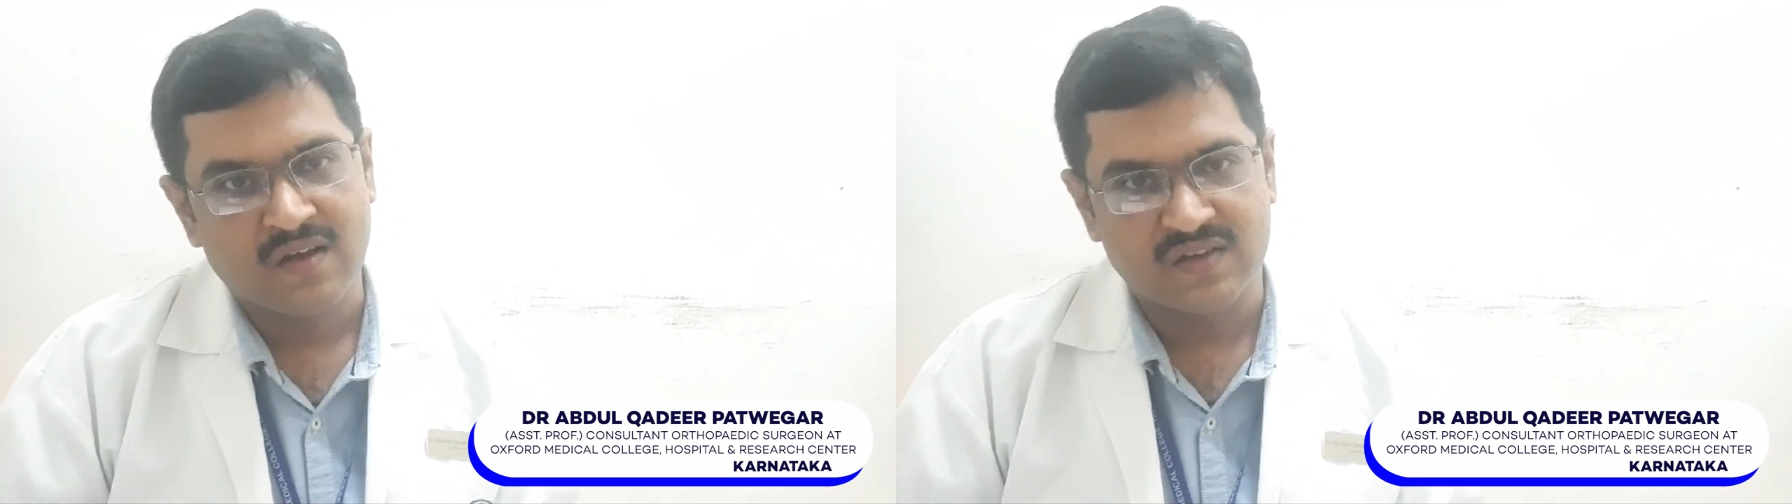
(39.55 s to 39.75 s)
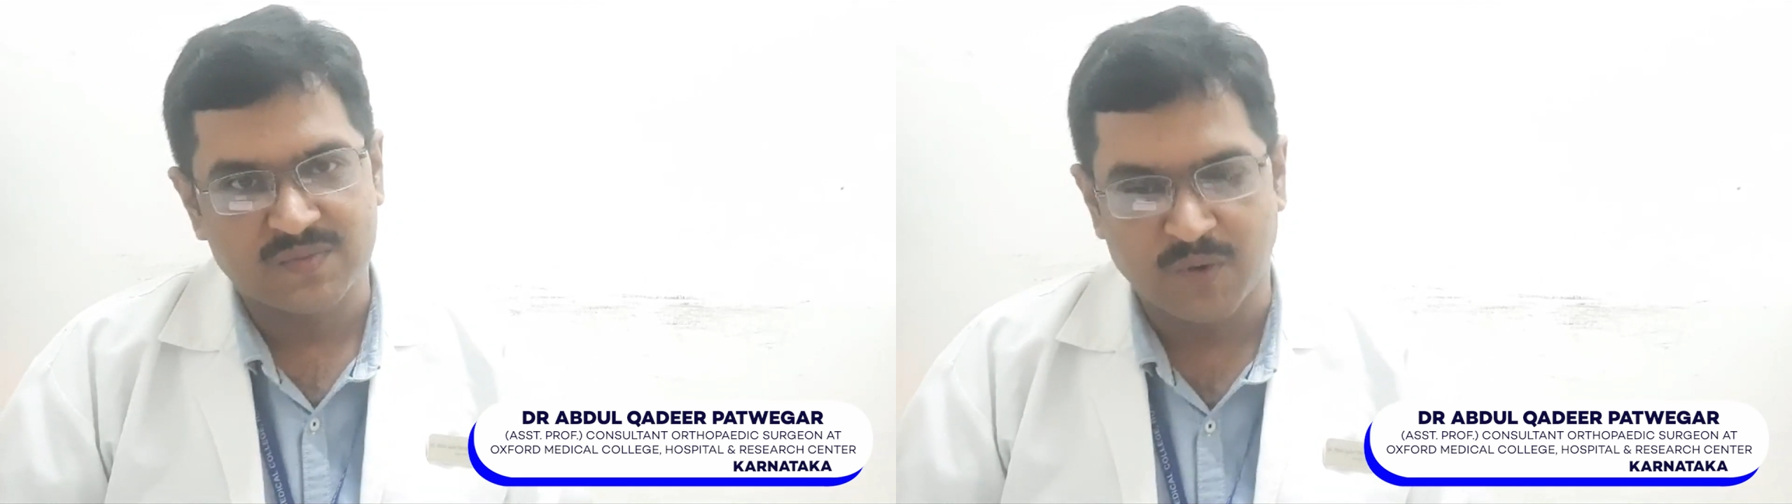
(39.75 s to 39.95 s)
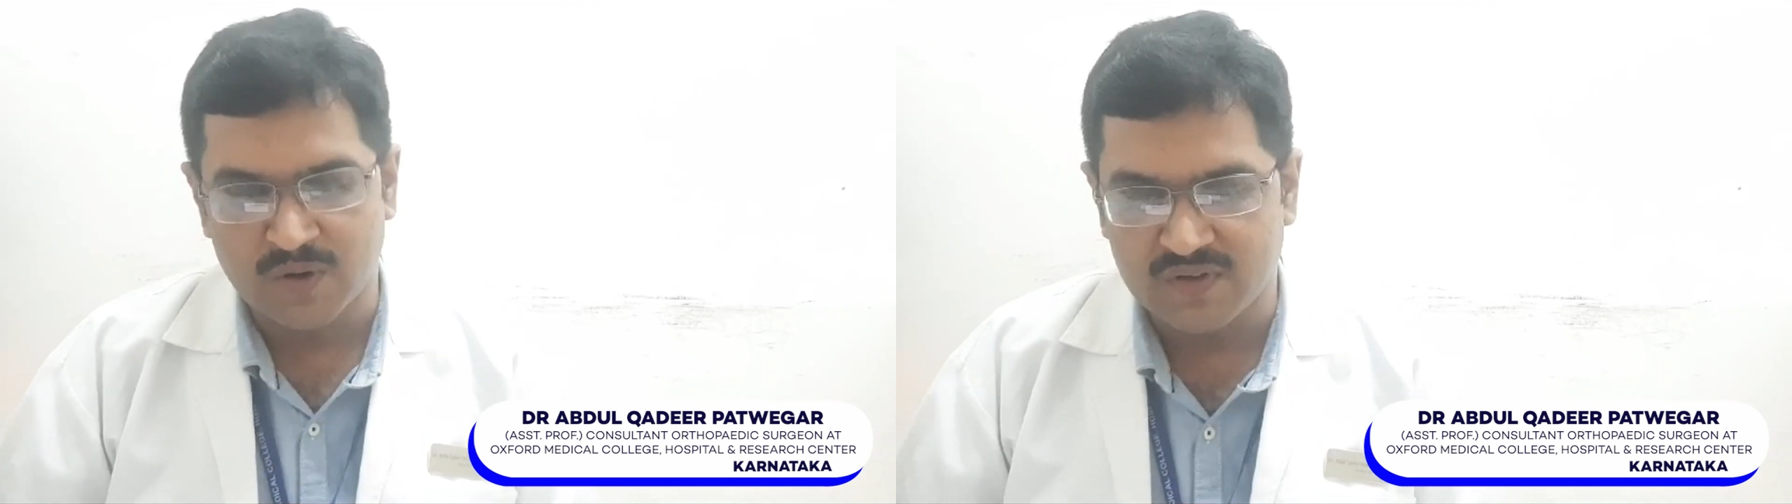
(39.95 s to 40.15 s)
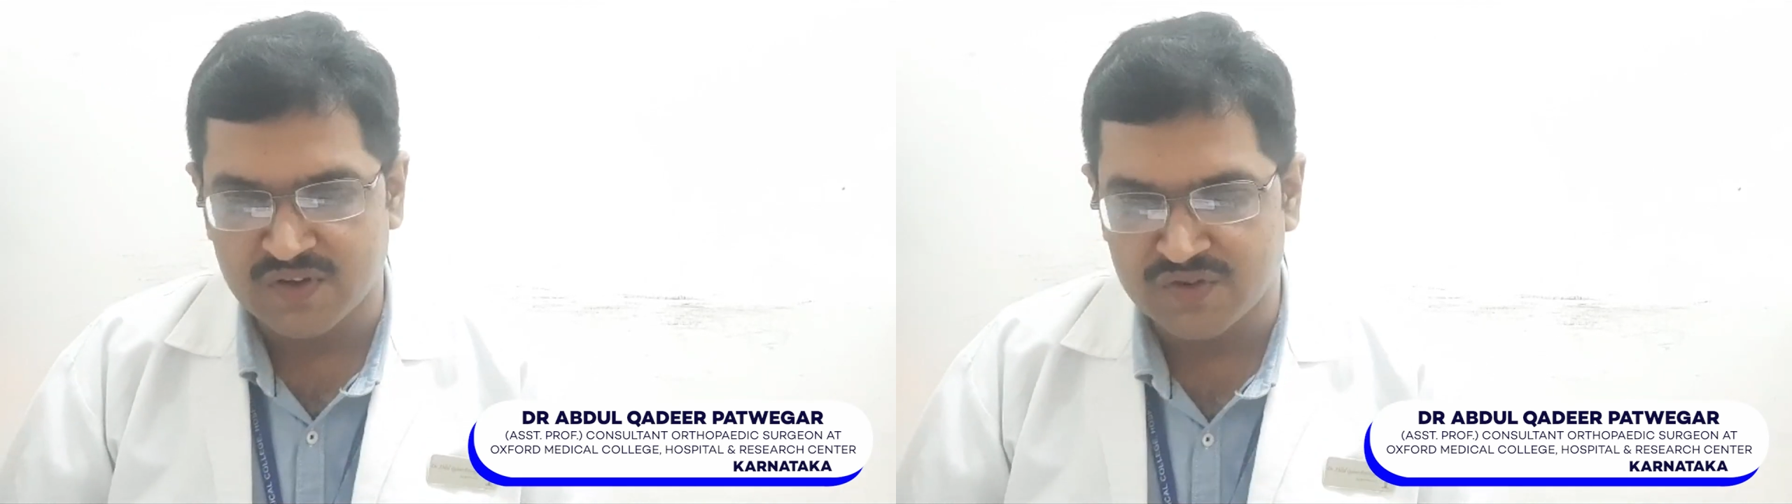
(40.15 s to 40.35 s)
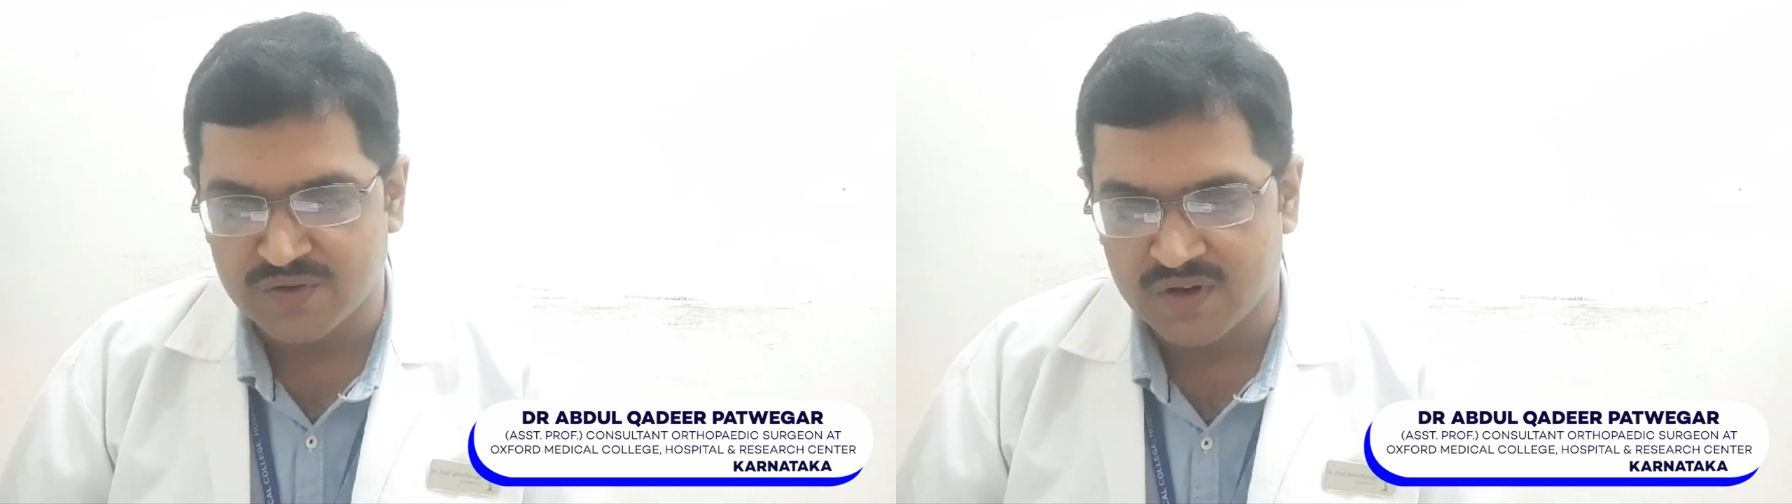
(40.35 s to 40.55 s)
sports
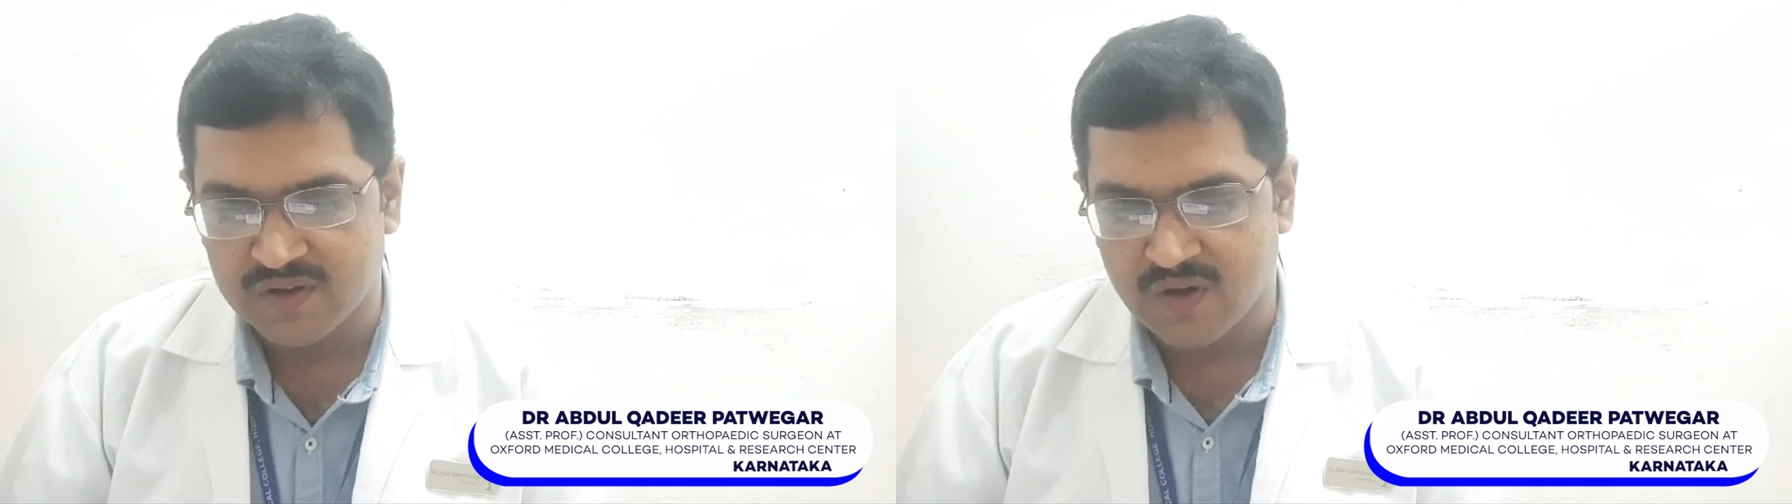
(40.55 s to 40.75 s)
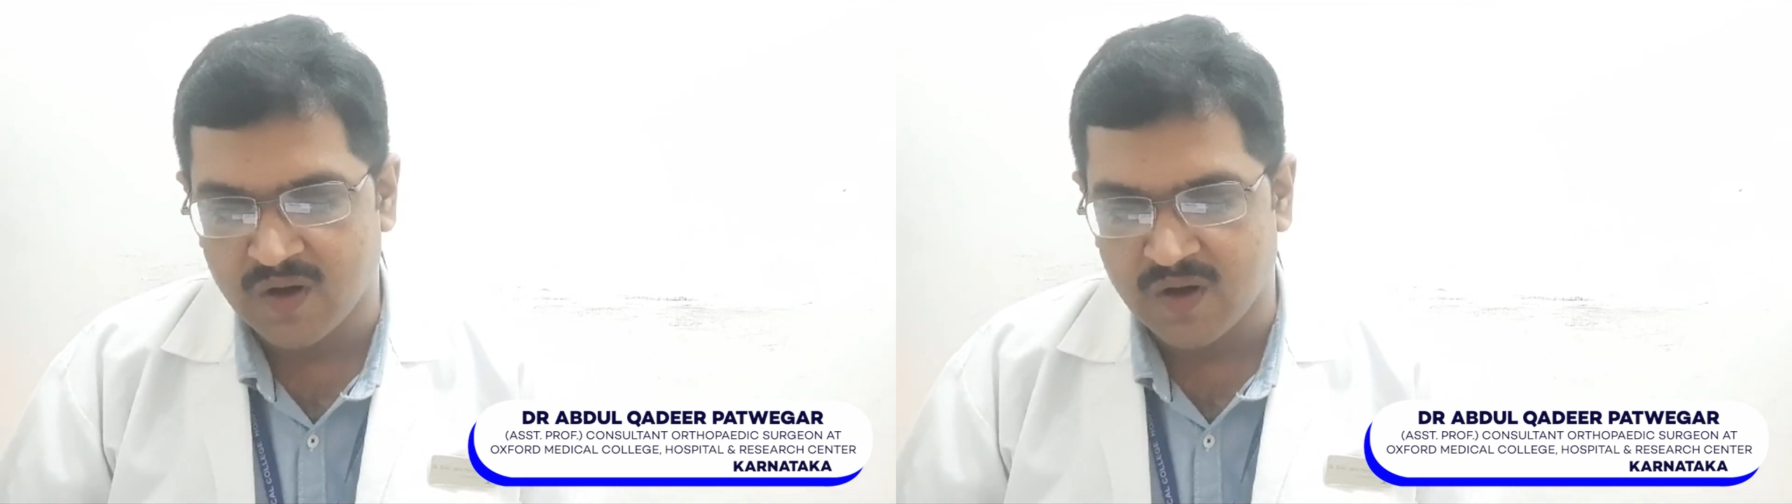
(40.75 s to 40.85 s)
injuries